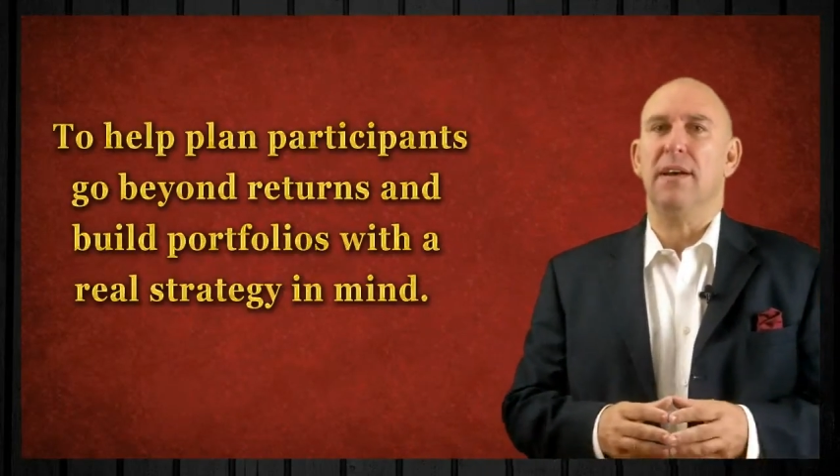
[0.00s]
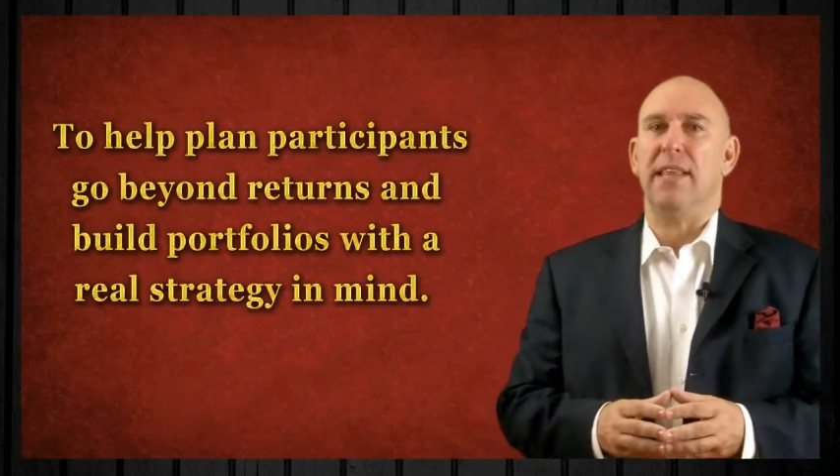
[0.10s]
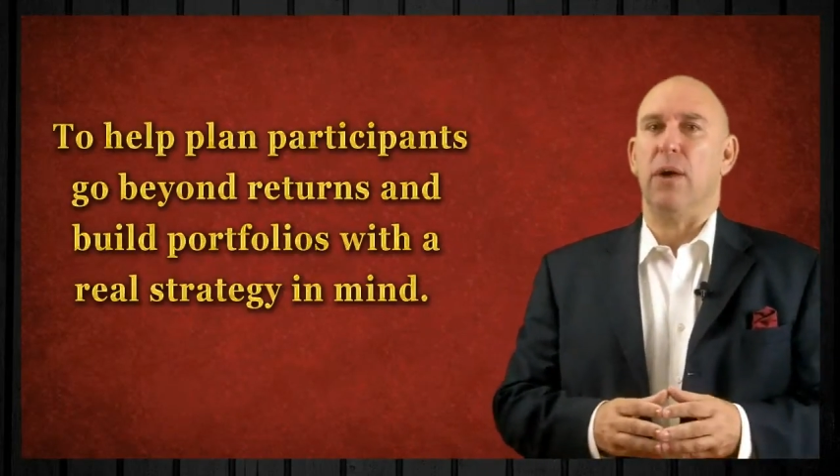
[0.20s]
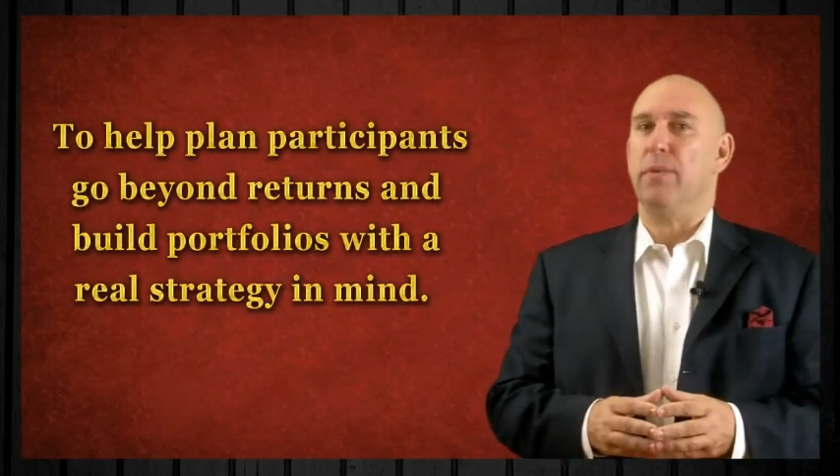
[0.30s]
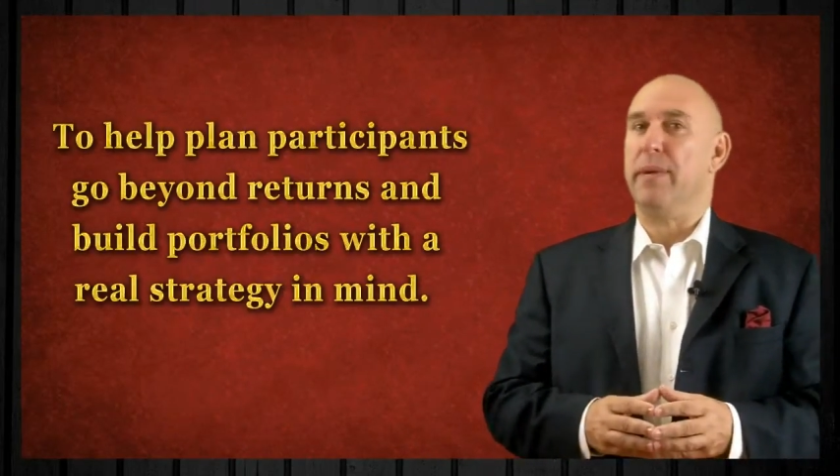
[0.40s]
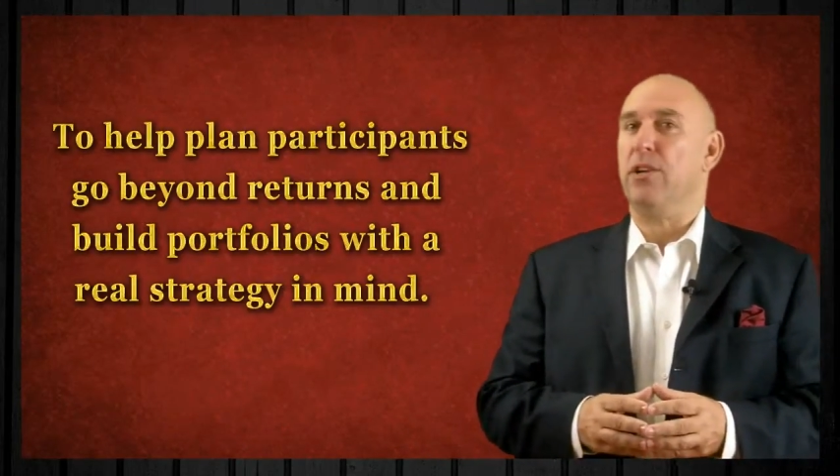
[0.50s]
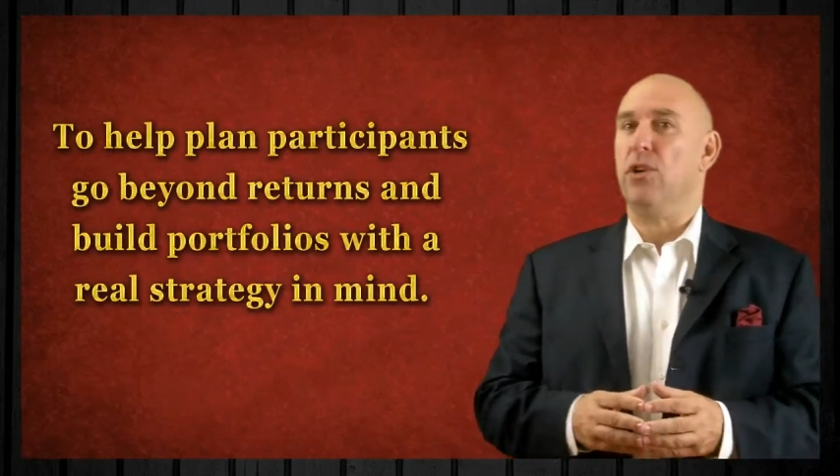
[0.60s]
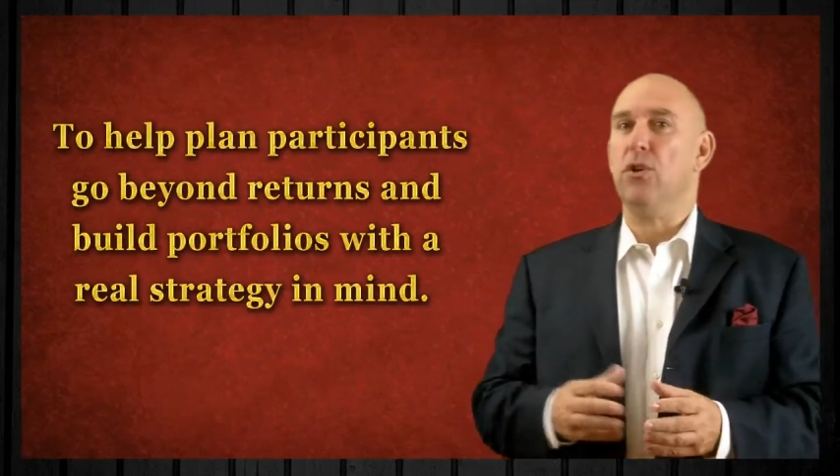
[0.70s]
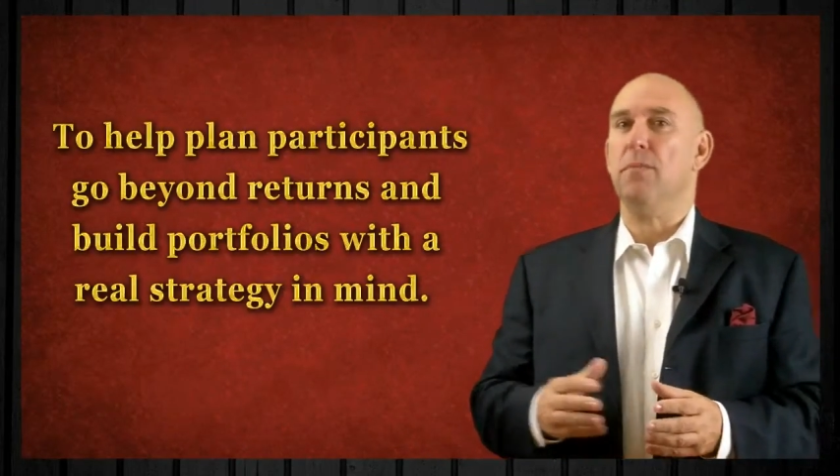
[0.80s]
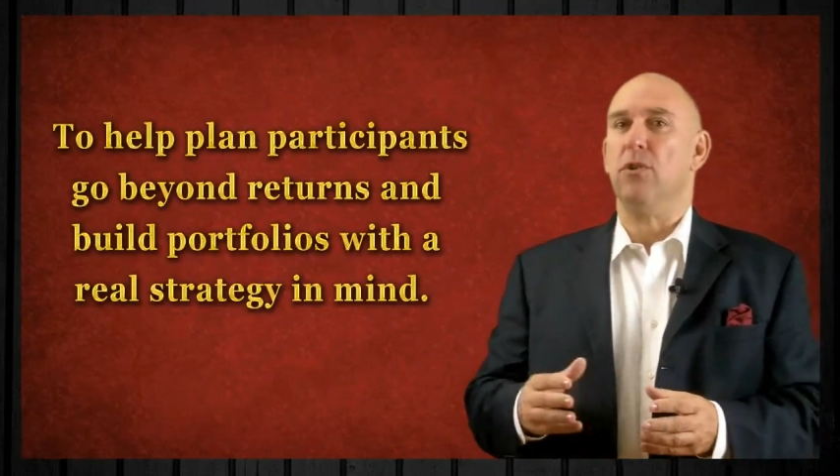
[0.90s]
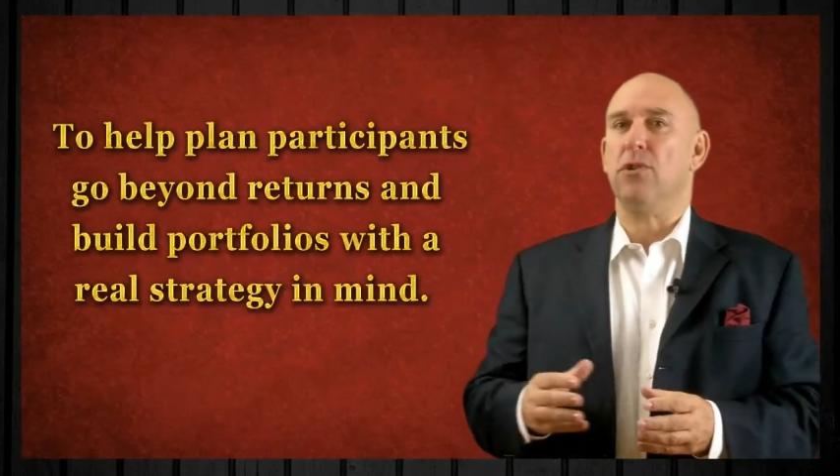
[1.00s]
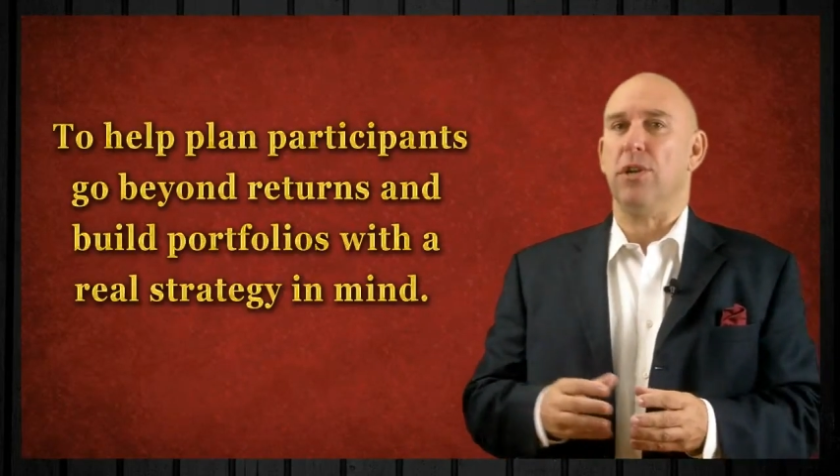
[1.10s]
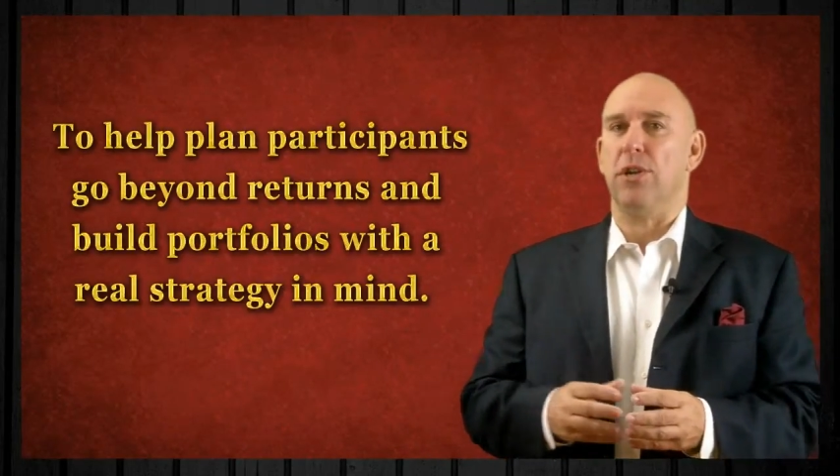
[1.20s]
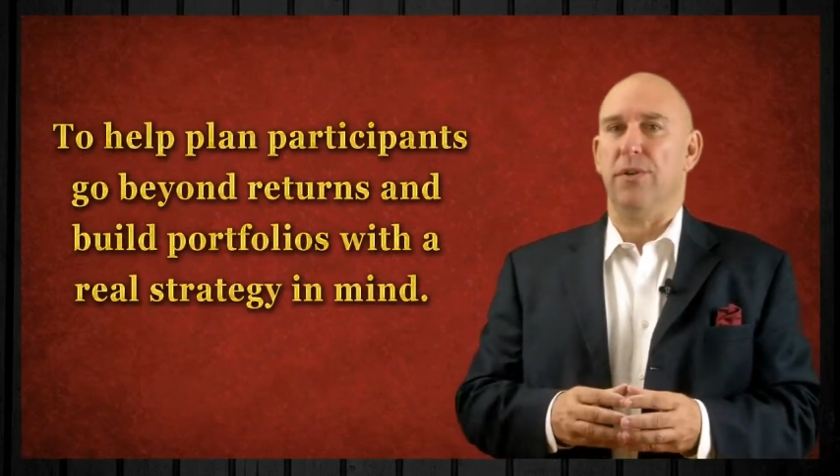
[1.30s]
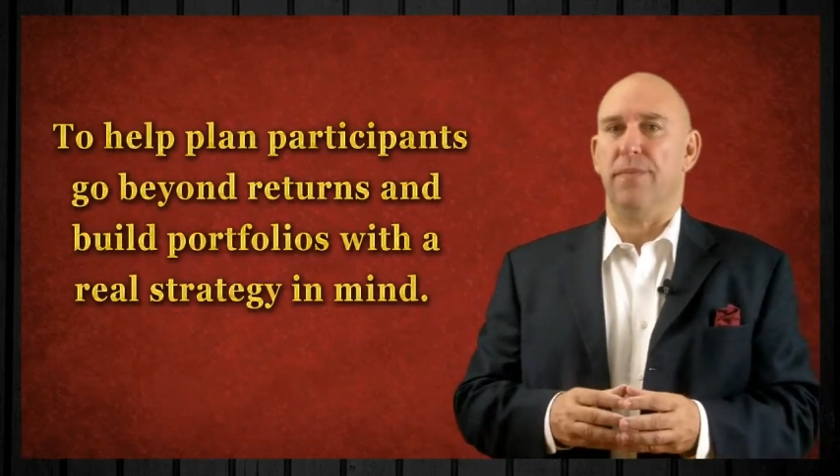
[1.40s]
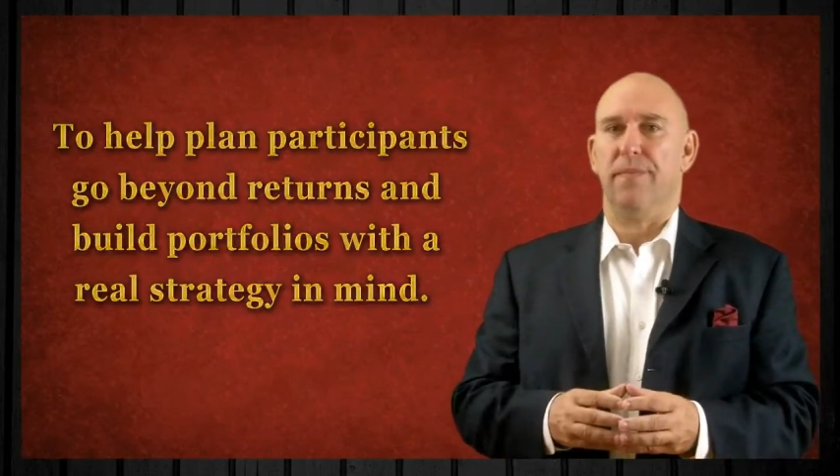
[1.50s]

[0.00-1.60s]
that will be new to most of you.